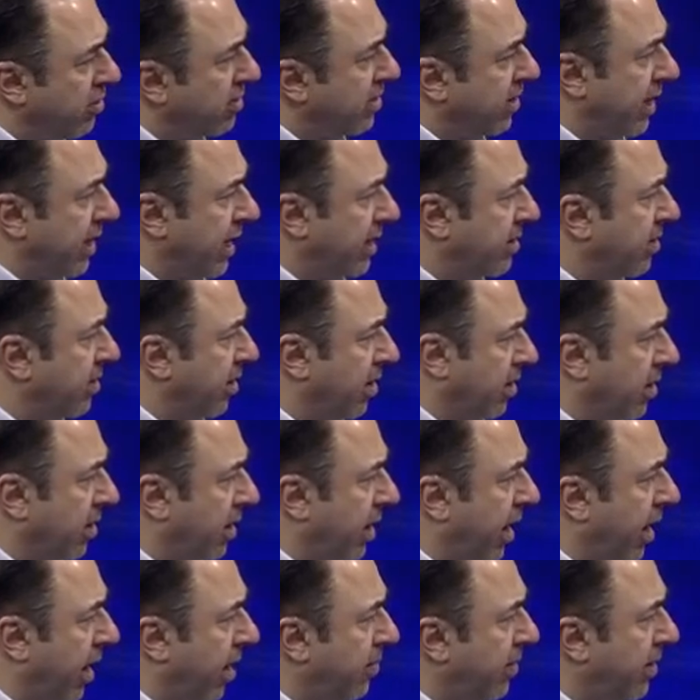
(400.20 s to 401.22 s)
that that's not going to
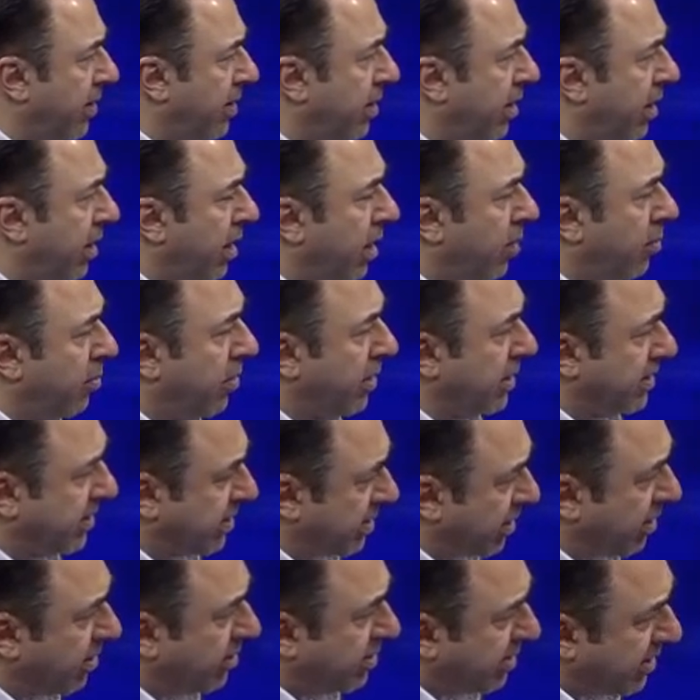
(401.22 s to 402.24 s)
happen, but it's
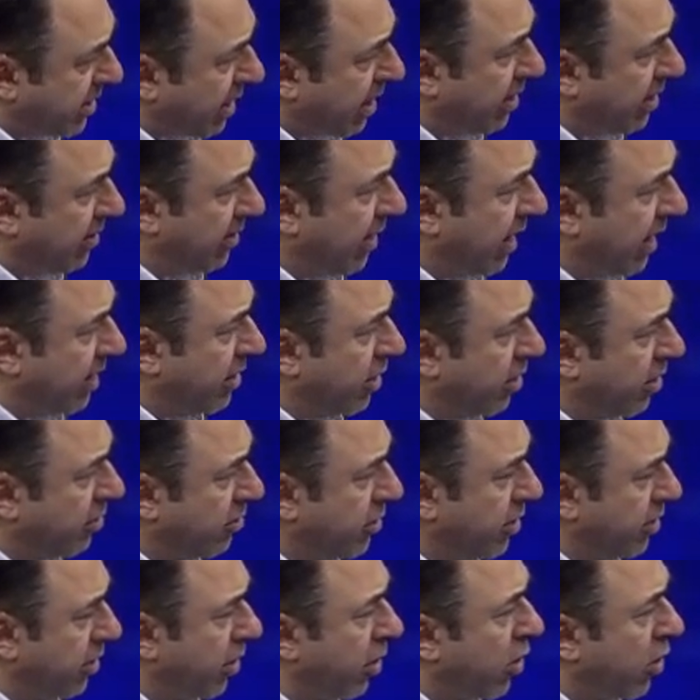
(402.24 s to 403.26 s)
still selling that
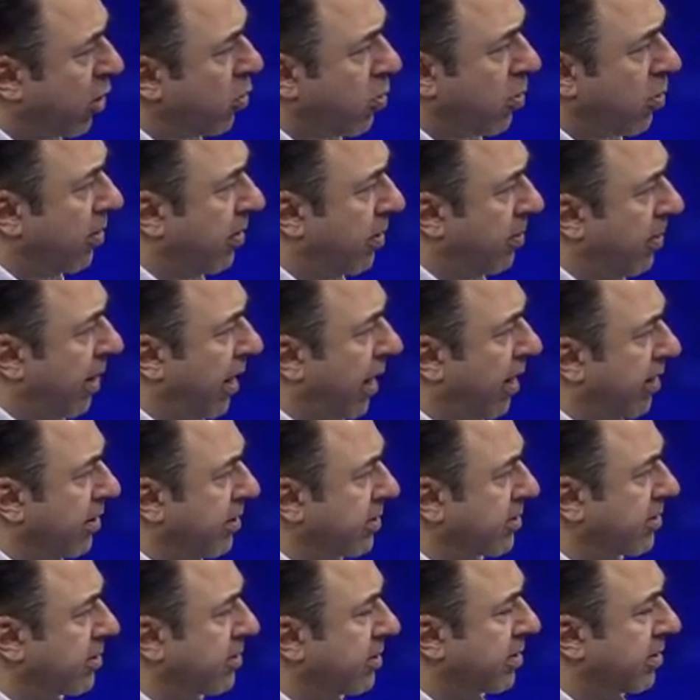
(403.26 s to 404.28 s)
notion. Who are the
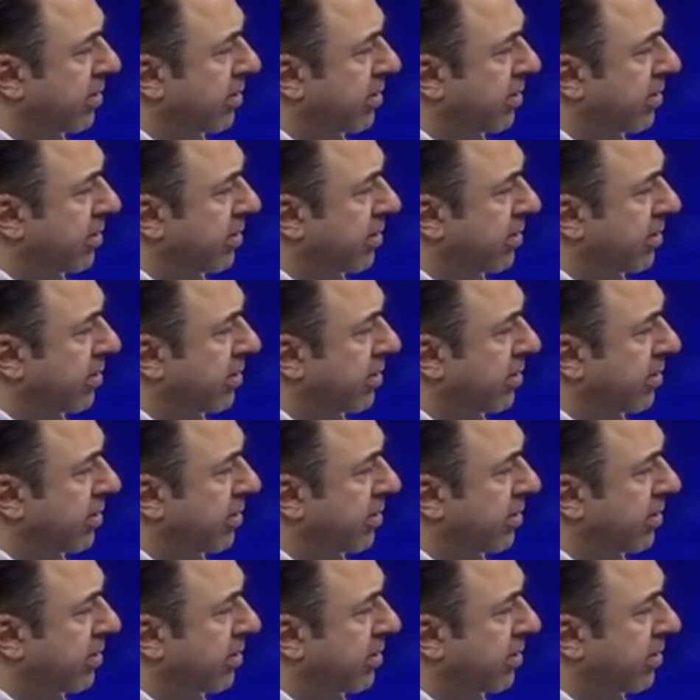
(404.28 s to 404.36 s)
buyers?